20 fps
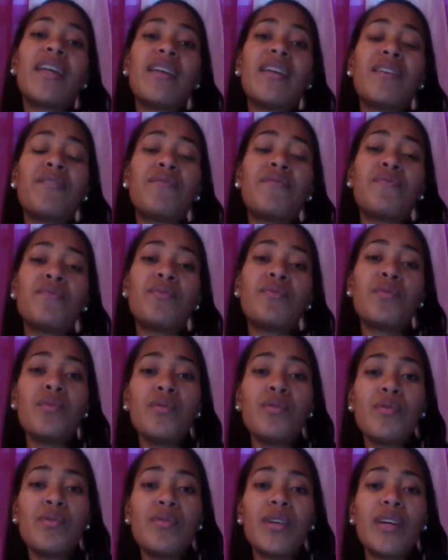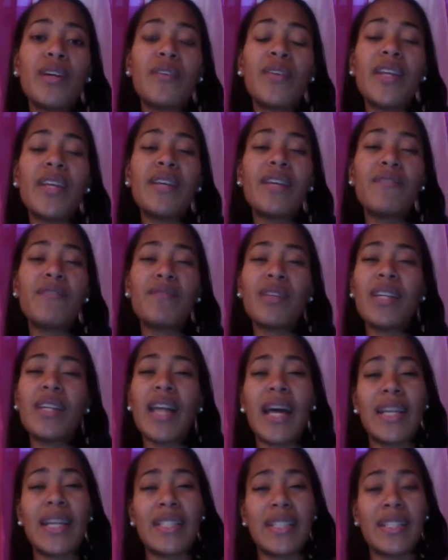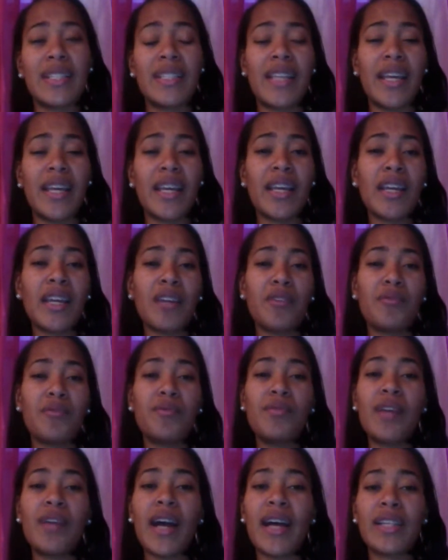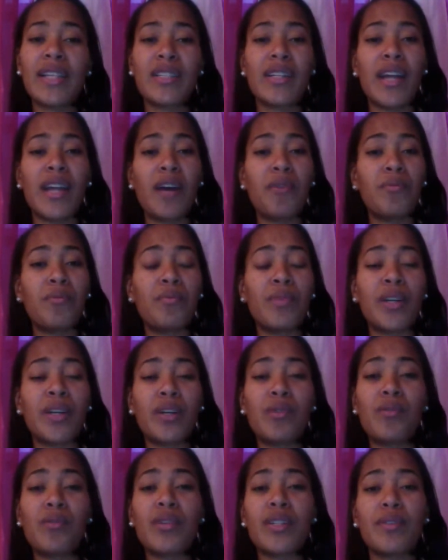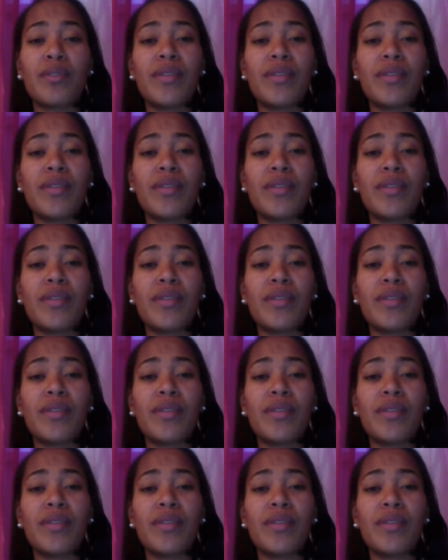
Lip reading: if he realizes that you guys are not on one accord,